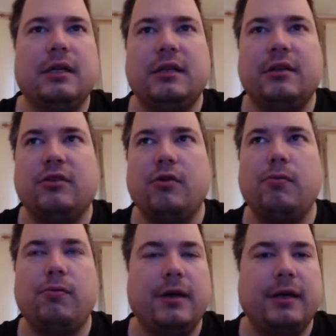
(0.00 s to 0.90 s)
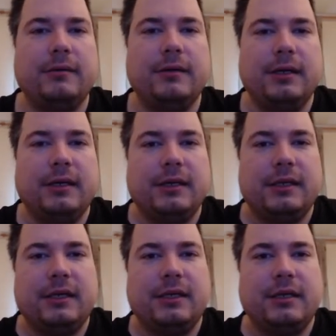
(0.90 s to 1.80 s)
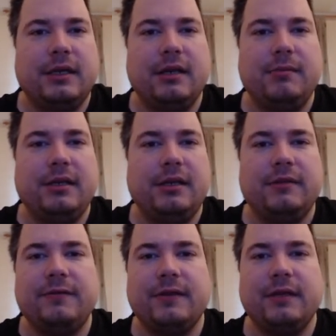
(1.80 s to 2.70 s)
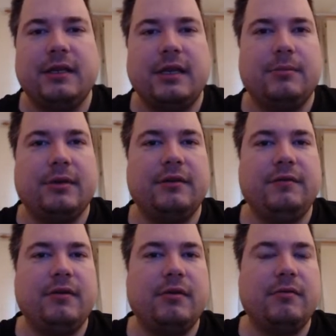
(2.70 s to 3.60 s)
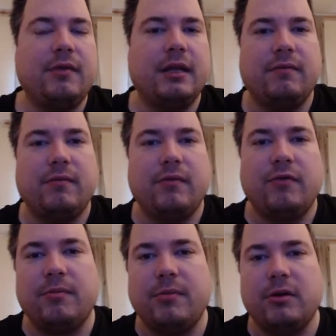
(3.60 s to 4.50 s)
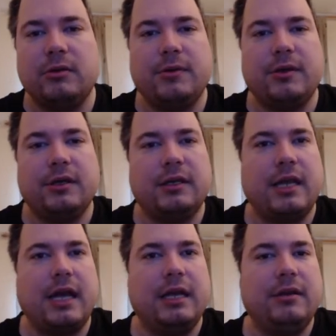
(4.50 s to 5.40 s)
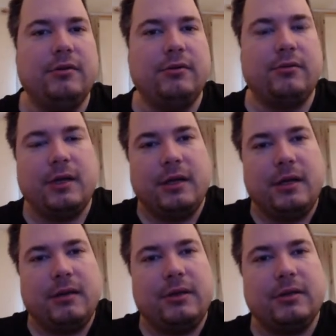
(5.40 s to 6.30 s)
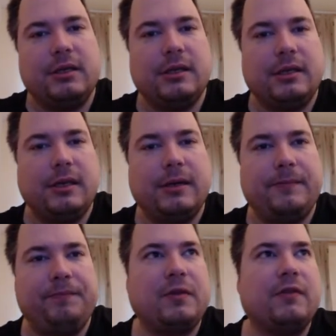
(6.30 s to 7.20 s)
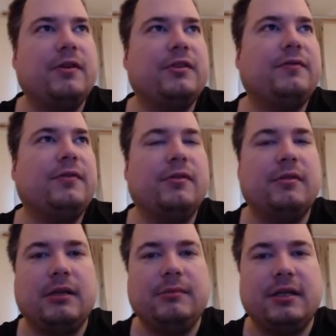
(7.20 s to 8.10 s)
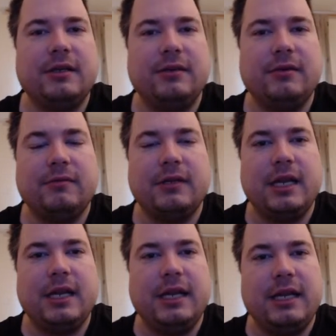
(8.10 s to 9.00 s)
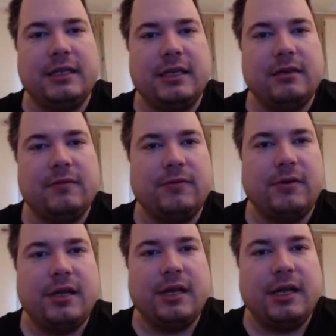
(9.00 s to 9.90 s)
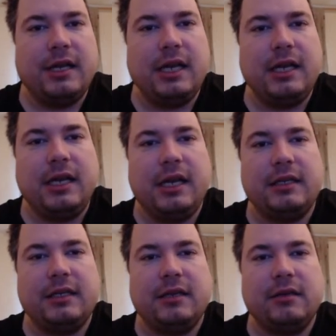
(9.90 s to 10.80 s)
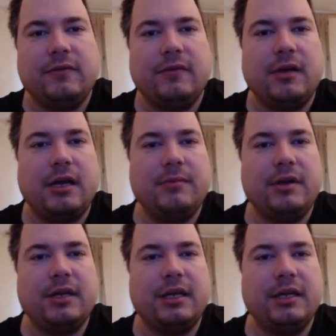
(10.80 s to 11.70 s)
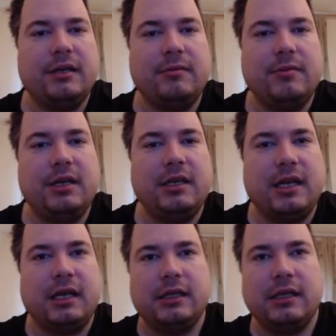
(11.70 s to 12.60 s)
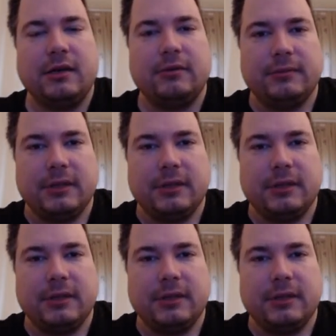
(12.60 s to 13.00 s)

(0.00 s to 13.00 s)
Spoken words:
software is a little bit different that I'm reviewing like for the most products that I do. Because first of all, let me tell you what ADA stands for. ADA stands for American Disability Act. Now,